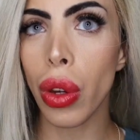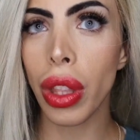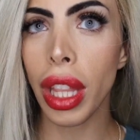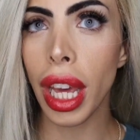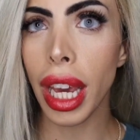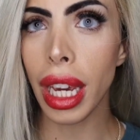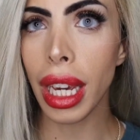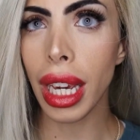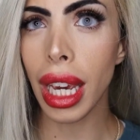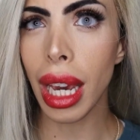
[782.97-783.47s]

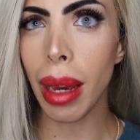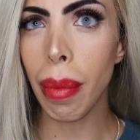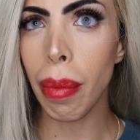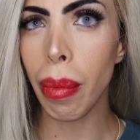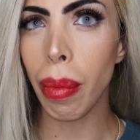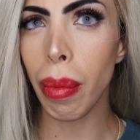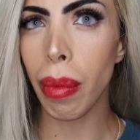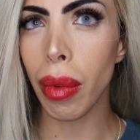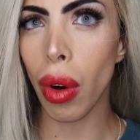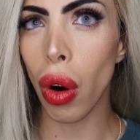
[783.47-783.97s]
they keep
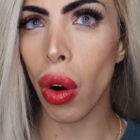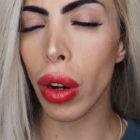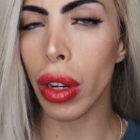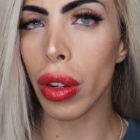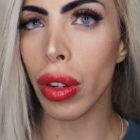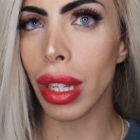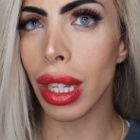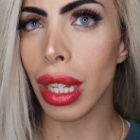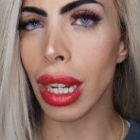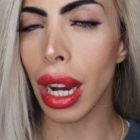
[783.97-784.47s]

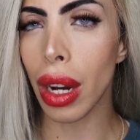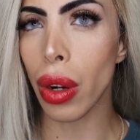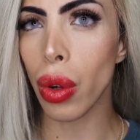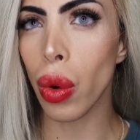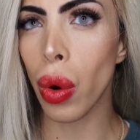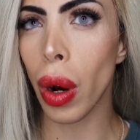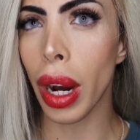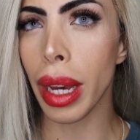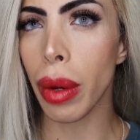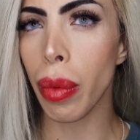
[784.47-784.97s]
oils down
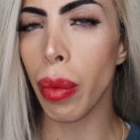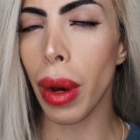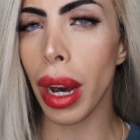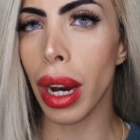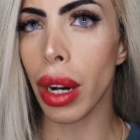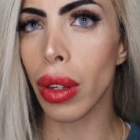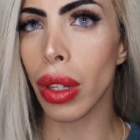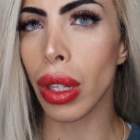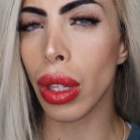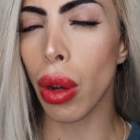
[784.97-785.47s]
quite
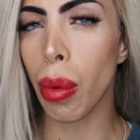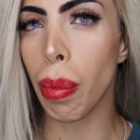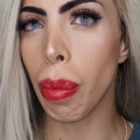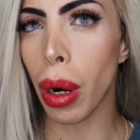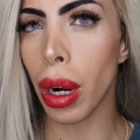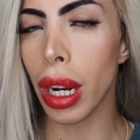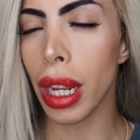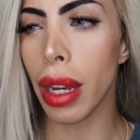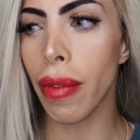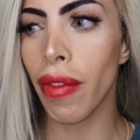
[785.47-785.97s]
well, so
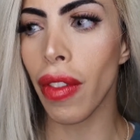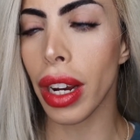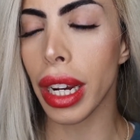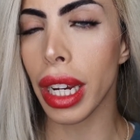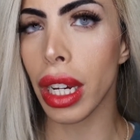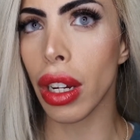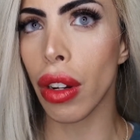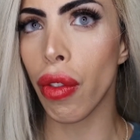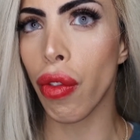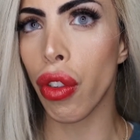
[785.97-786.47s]
probably very
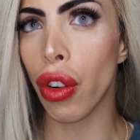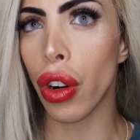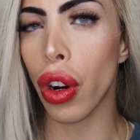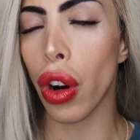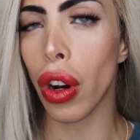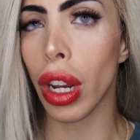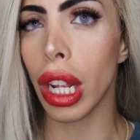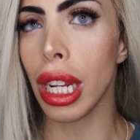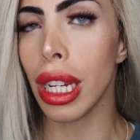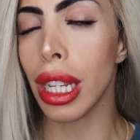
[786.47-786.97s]
good for
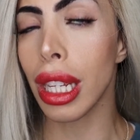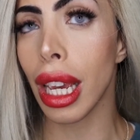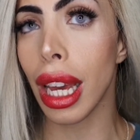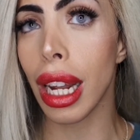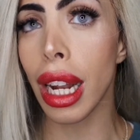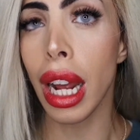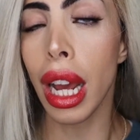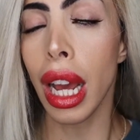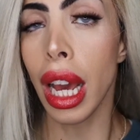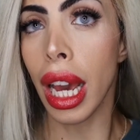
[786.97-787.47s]
oily
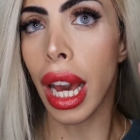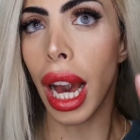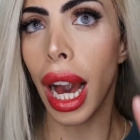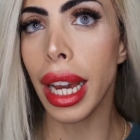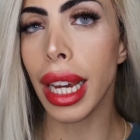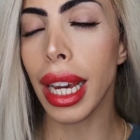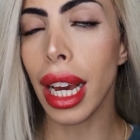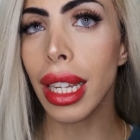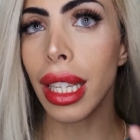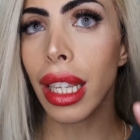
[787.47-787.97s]
skin.
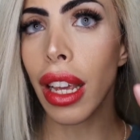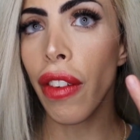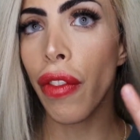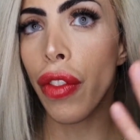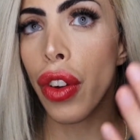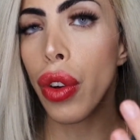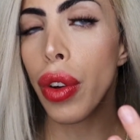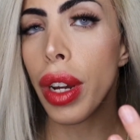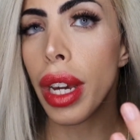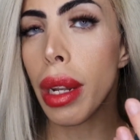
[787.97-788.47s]
I guess if
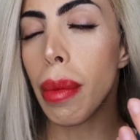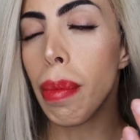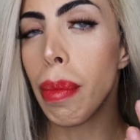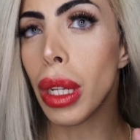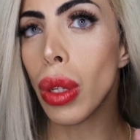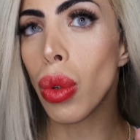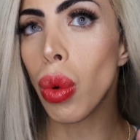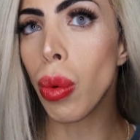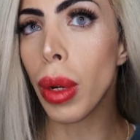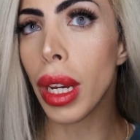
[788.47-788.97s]
you're in
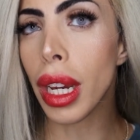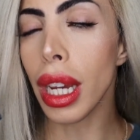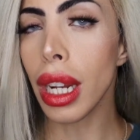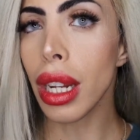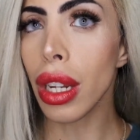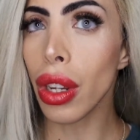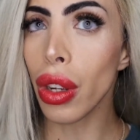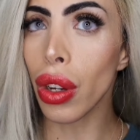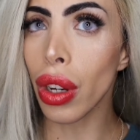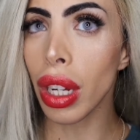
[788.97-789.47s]

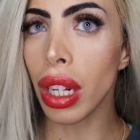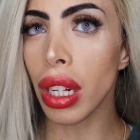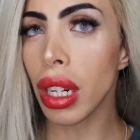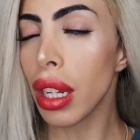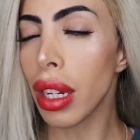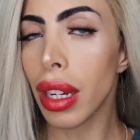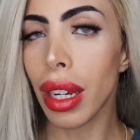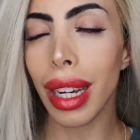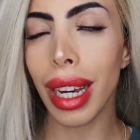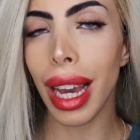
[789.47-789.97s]
between, you
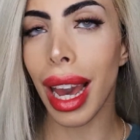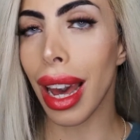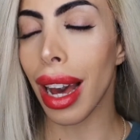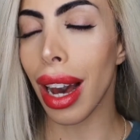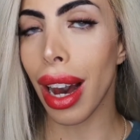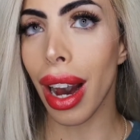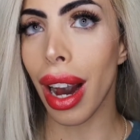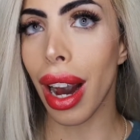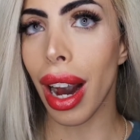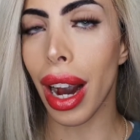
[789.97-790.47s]
can get
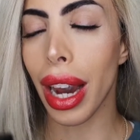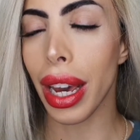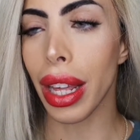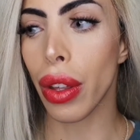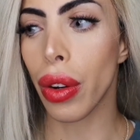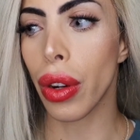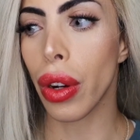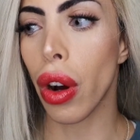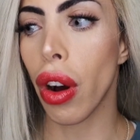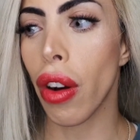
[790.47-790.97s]

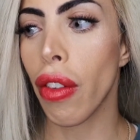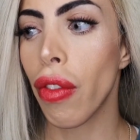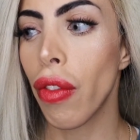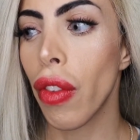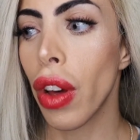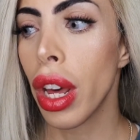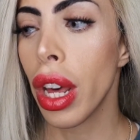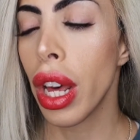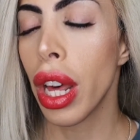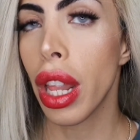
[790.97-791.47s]
either of
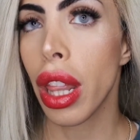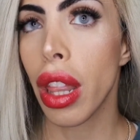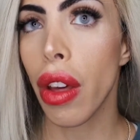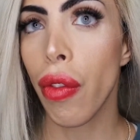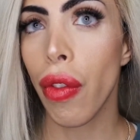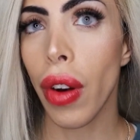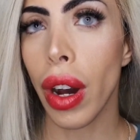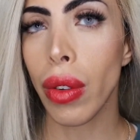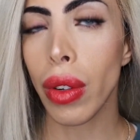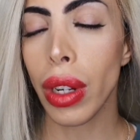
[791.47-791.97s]
the
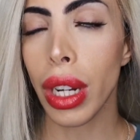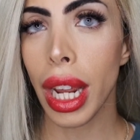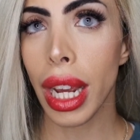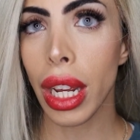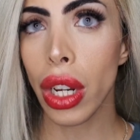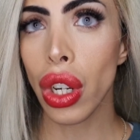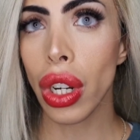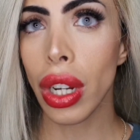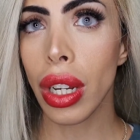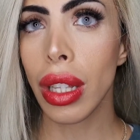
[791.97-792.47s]

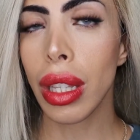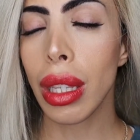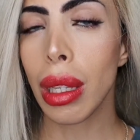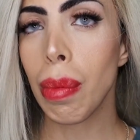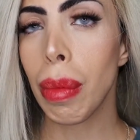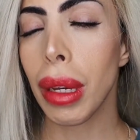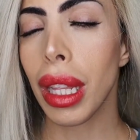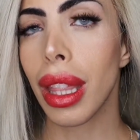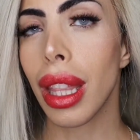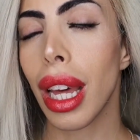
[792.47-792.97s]
foundations,
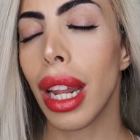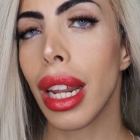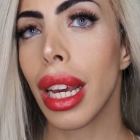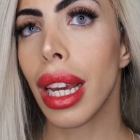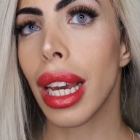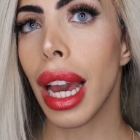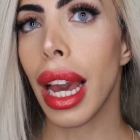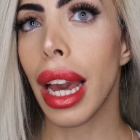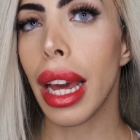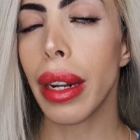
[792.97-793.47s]
but then
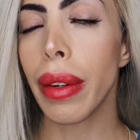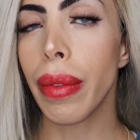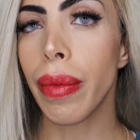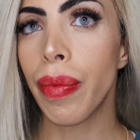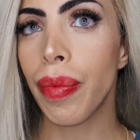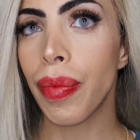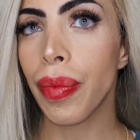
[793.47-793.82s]
again,